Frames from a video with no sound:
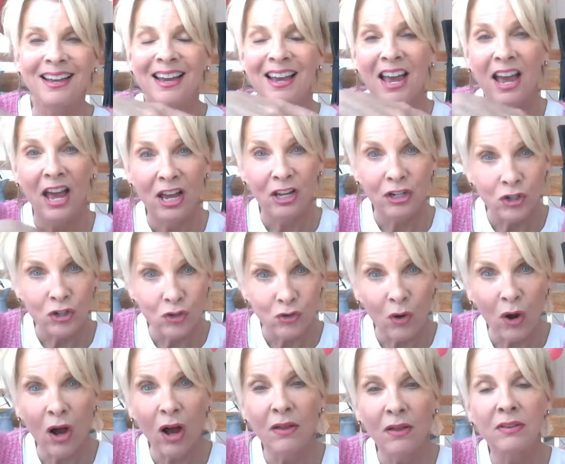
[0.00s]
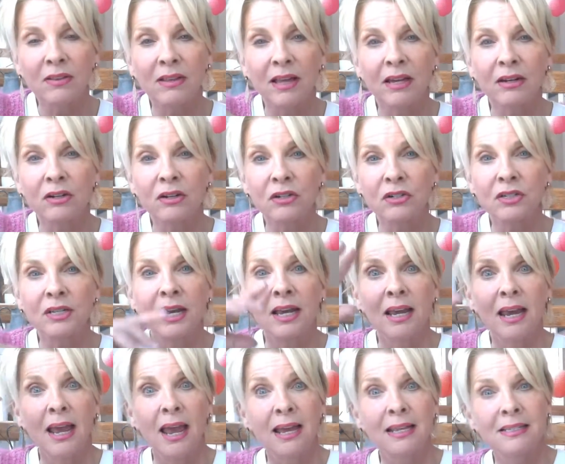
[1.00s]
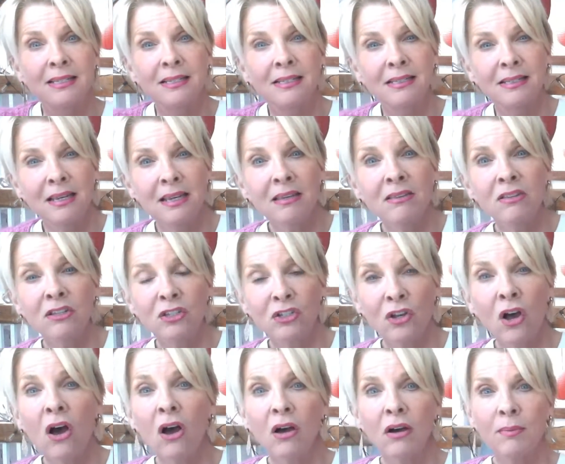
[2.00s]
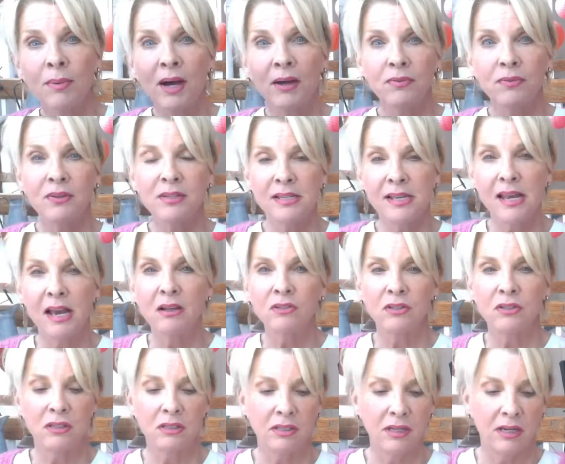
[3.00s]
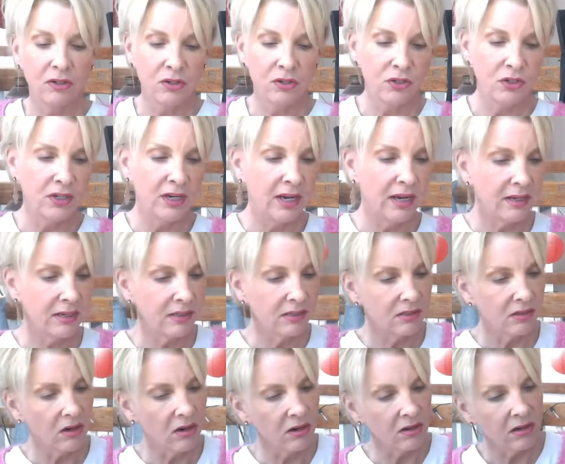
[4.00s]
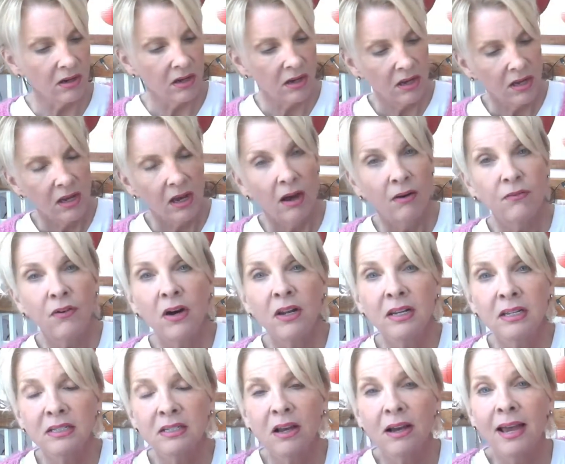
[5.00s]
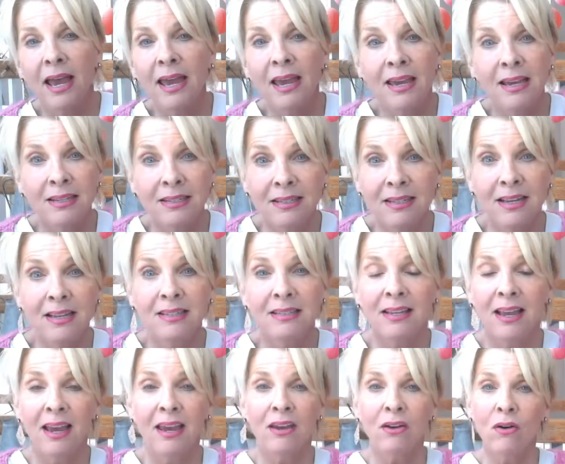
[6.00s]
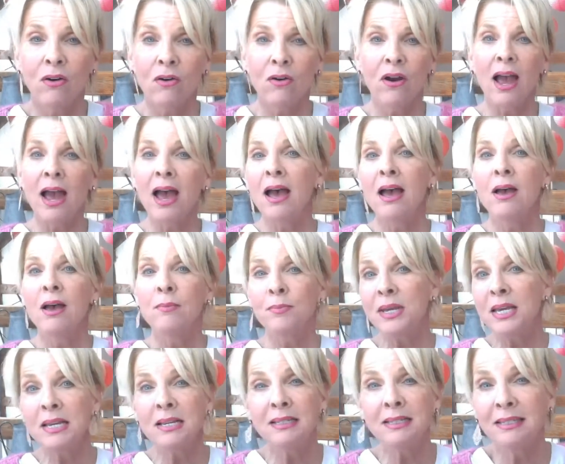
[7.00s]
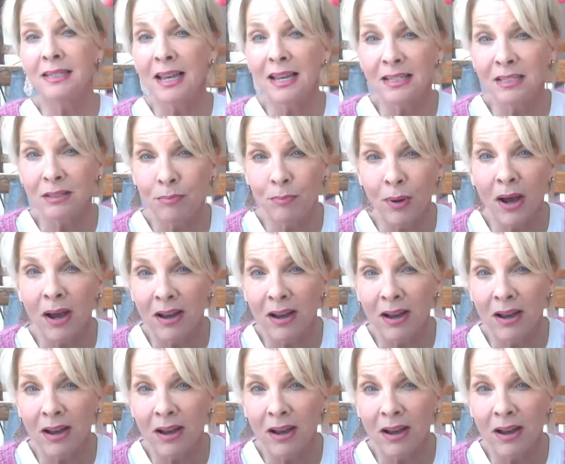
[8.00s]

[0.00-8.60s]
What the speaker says: and draw the letters and sing the song about the sounds of the letters. She had a song, a phonics song. A says A or A, B says B,